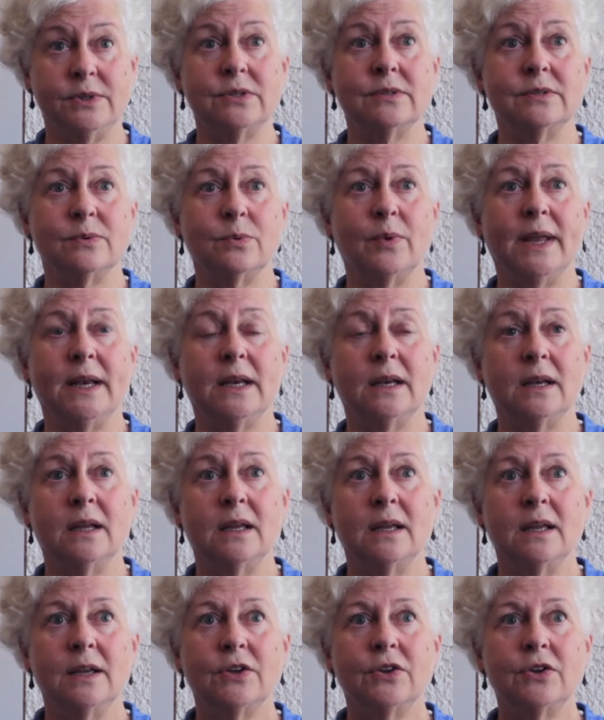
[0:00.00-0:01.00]
which is when
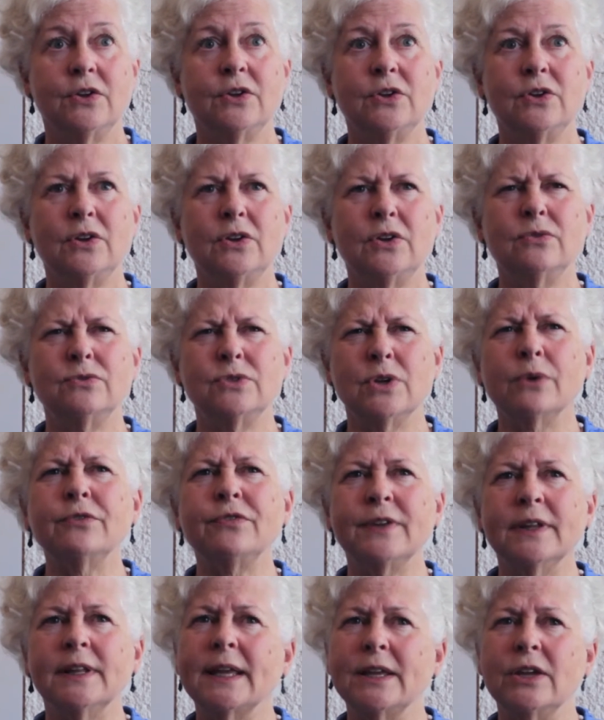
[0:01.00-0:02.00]
you don't
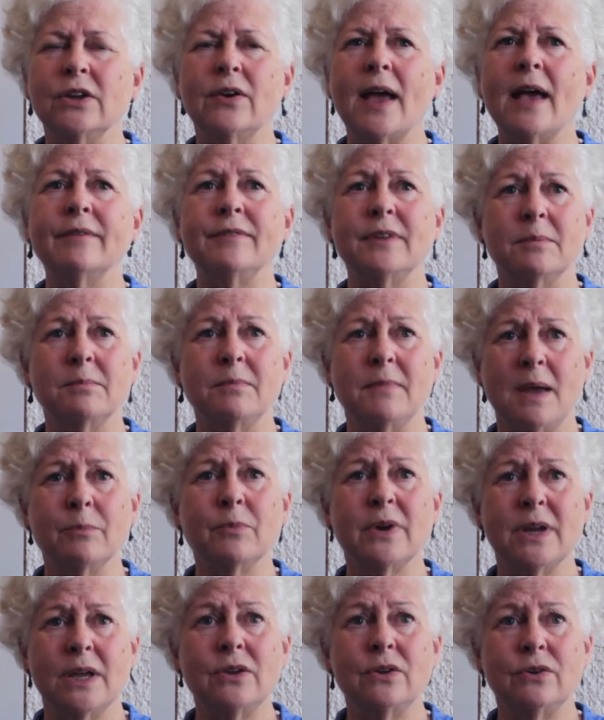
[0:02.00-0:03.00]
feel like you're having a
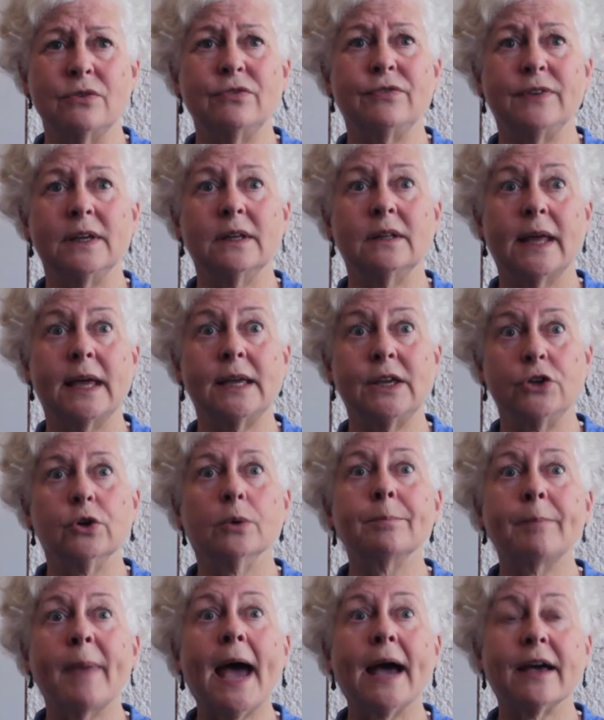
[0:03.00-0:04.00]
memory, you feel like
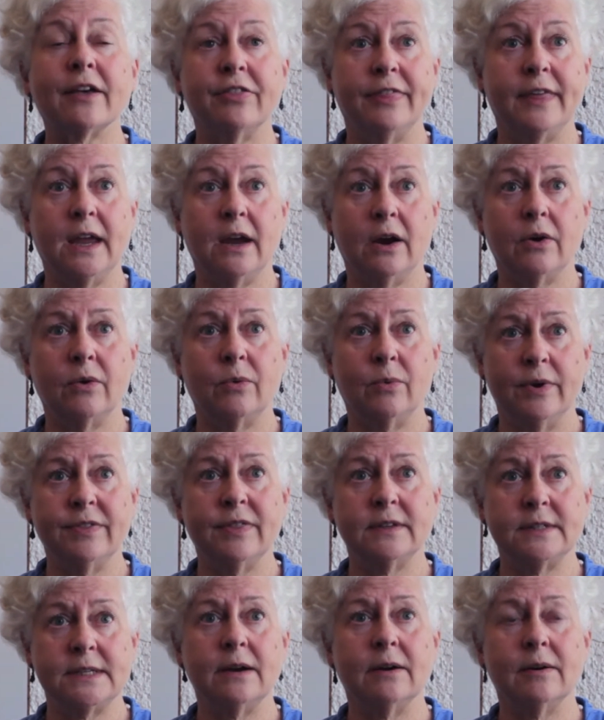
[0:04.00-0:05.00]
you're back there where
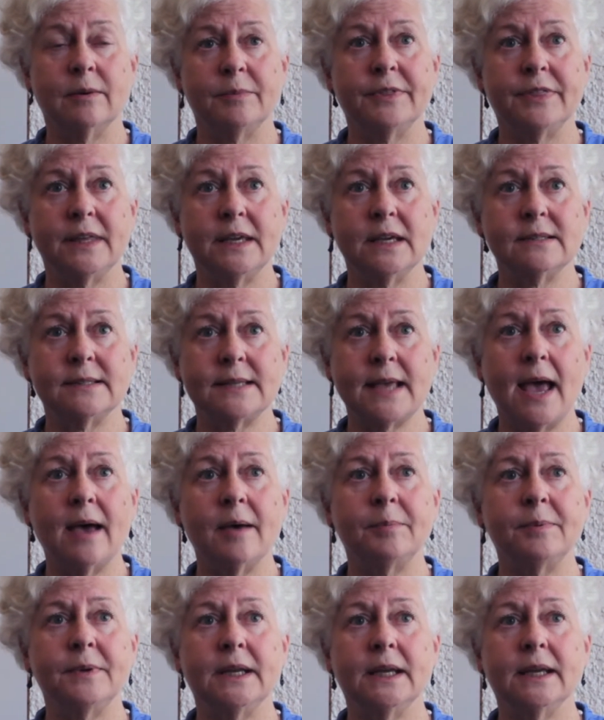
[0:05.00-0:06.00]
the terrible thing is
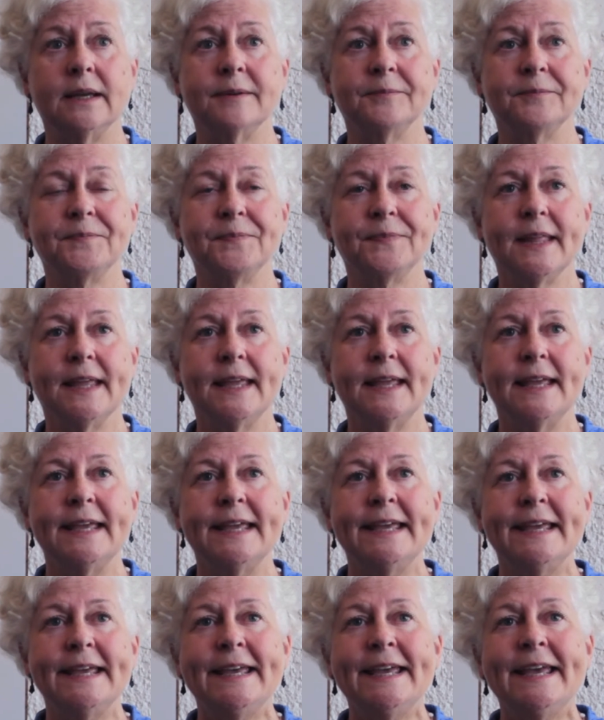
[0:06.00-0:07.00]
happening.
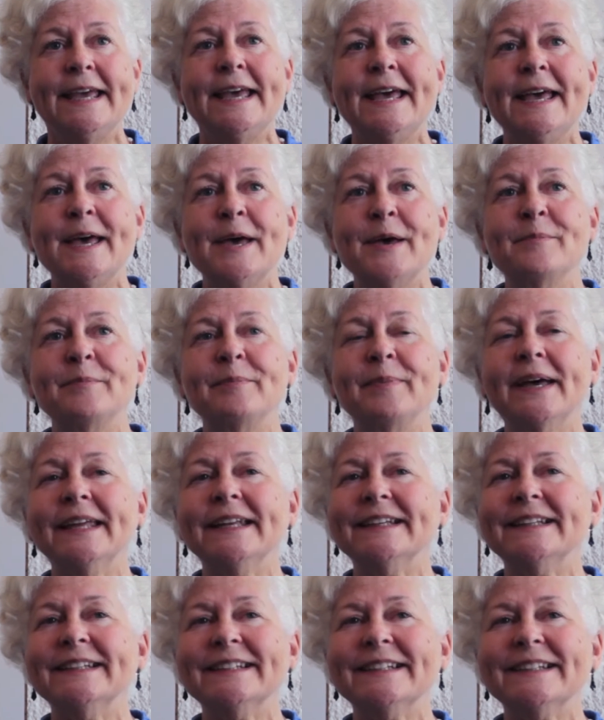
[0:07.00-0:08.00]

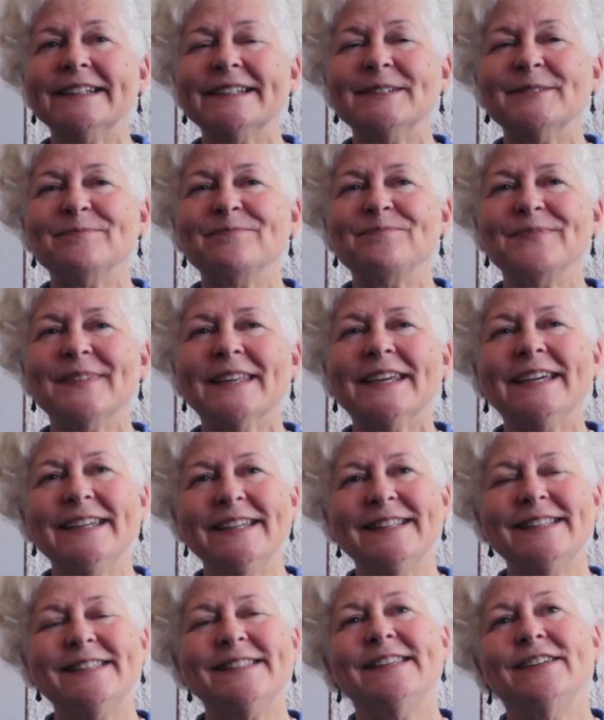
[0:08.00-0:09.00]
But
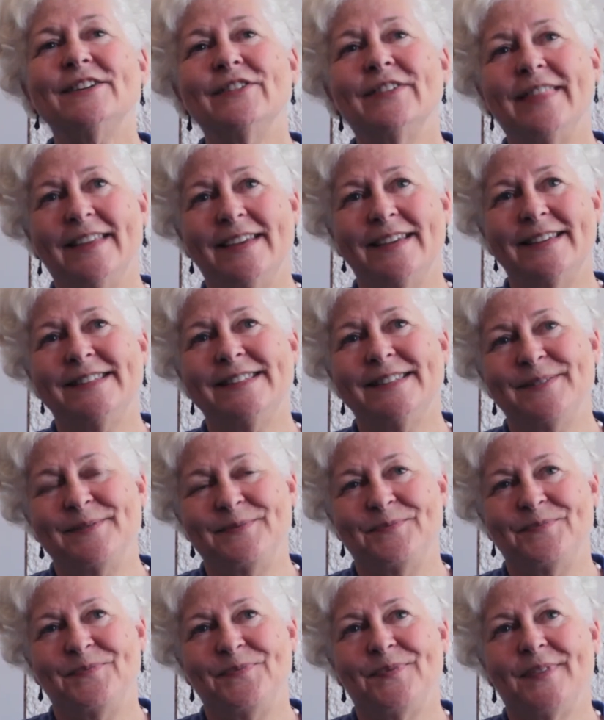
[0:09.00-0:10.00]
consider this.
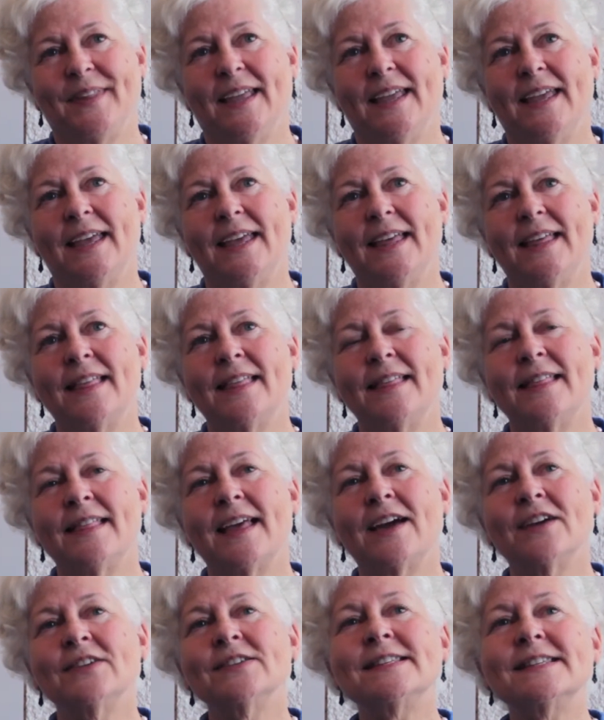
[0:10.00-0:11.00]

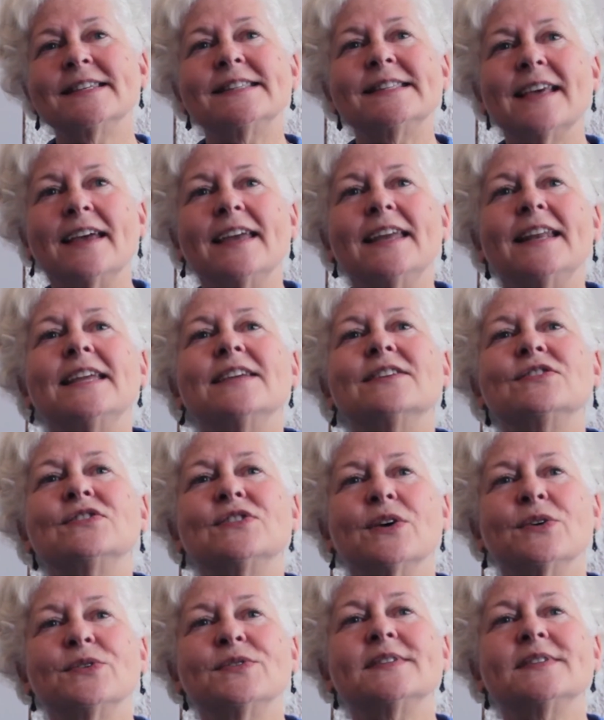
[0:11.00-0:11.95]
Our society is so